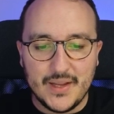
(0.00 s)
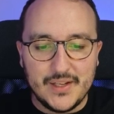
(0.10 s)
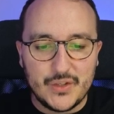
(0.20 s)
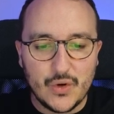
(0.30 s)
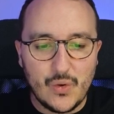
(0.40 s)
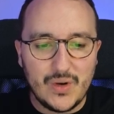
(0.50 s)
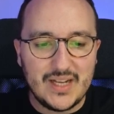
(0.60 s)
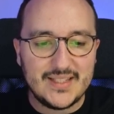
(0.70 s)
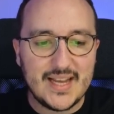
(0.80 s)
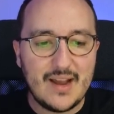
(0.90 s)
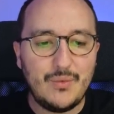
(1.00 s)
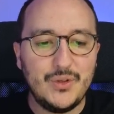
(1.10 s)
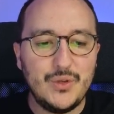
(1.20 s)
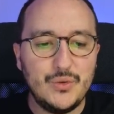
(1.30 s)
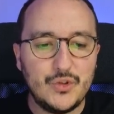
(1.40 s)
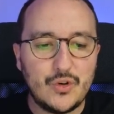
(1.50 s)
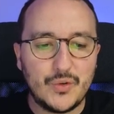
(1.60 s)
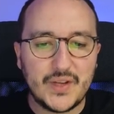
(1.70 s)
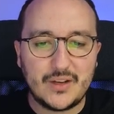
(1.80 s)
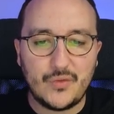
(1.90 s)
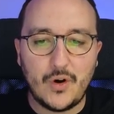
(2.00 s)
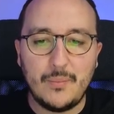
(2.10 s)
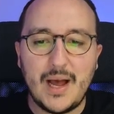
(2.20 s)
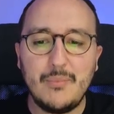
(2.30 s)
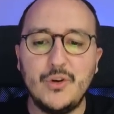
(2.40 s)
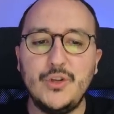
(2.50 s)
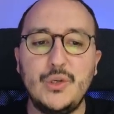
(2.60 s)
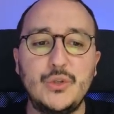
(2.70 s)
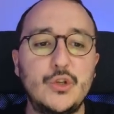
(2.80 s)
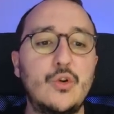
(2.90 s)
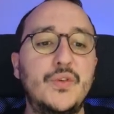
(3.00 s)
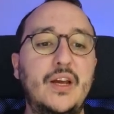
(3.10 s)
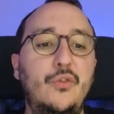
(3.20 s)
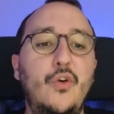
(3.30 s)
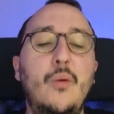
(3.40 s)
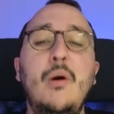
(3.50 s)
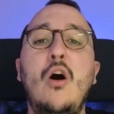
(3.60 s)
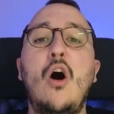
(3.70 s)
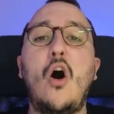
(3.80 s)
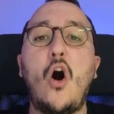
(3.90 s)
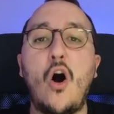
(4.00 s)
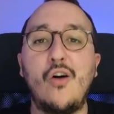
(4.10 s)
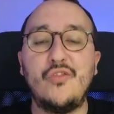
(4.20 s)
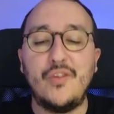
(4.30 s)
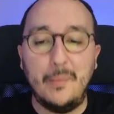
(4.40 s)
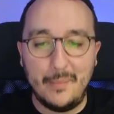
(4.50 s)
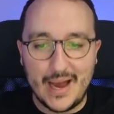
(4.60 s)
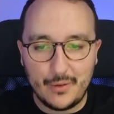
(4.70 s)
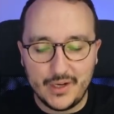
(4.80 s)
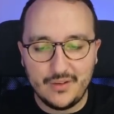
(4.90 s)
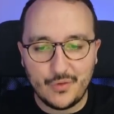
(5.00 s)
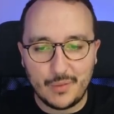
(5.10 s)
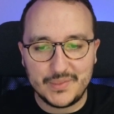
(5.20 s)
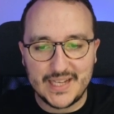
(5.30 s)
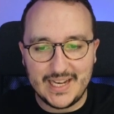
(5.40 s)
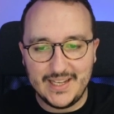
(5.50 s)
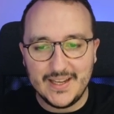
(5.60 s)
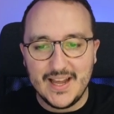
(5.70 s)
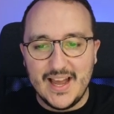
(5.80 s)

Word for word: So let's say I want to use the contact form. I'm going to use the contact form of Mary from Tally.